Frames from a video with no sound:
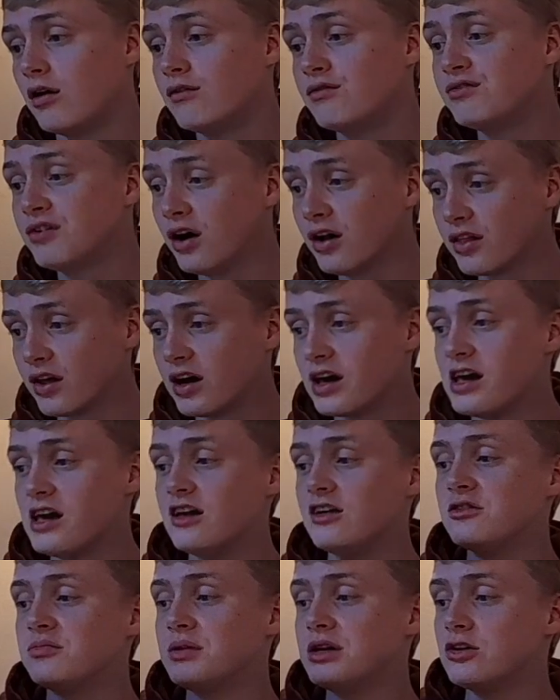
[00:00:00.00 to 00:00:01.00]
Further, it
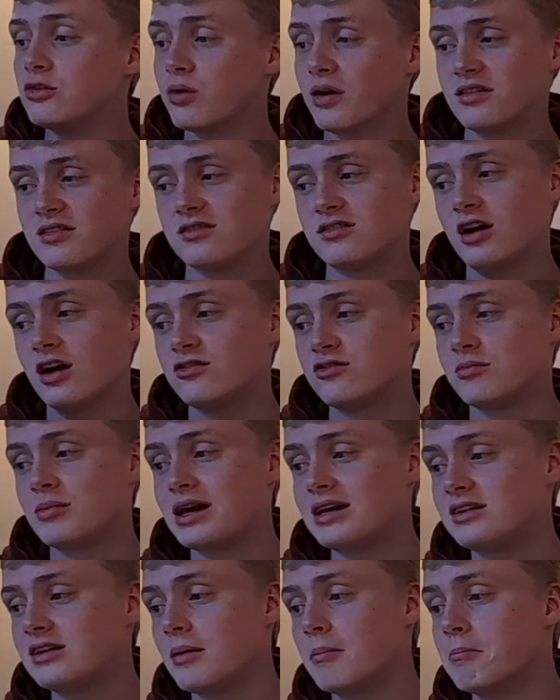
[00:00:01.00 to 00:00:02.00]
has been criticised for
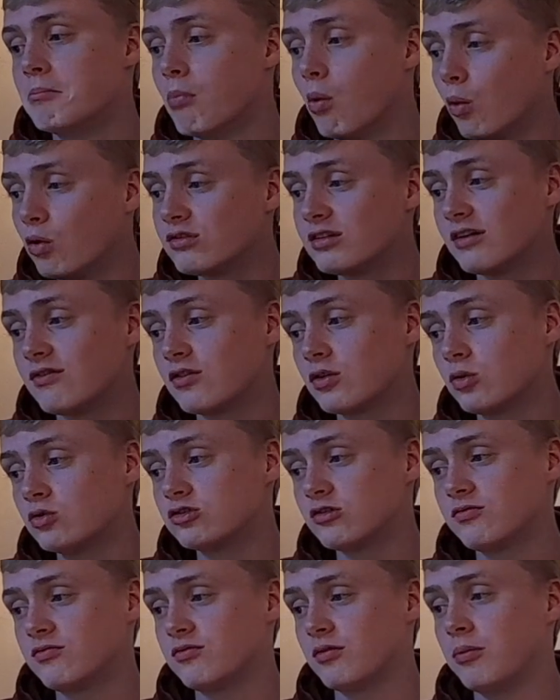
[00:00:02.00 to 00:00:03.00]
making it more
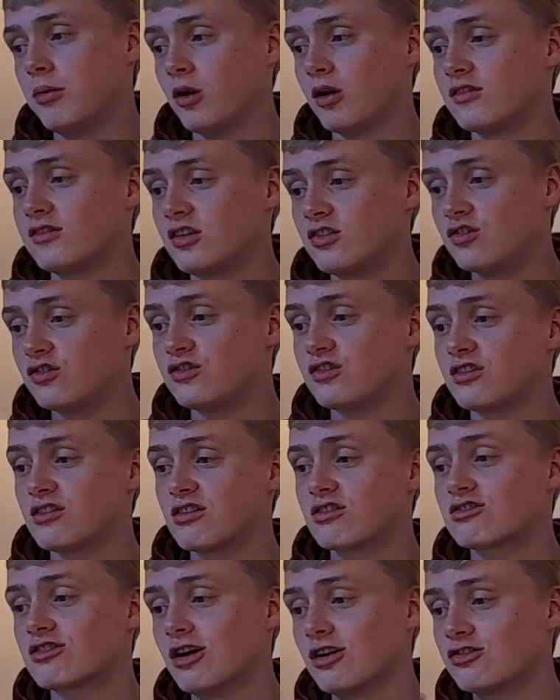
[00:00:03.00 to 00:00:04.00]
difficult for politicians to
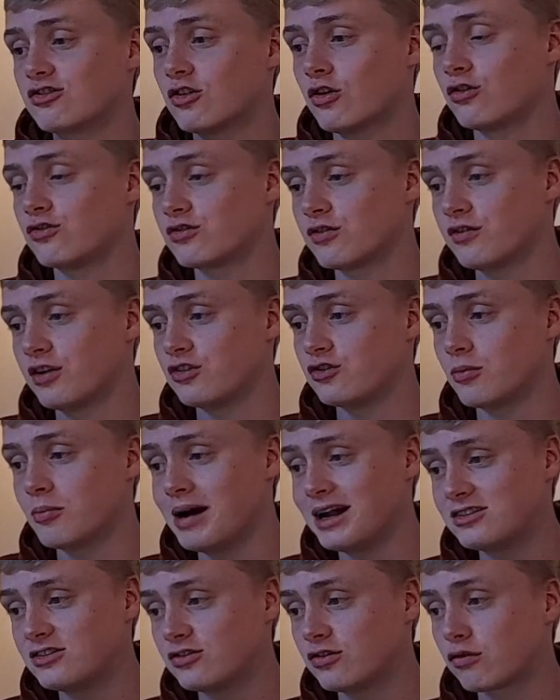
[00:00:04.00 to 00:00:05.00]
discuss controversial
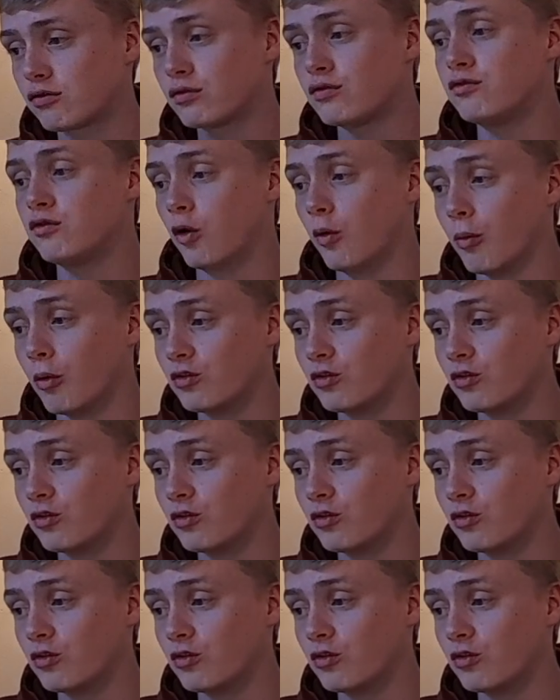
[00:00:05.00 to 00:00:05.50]
matters through formal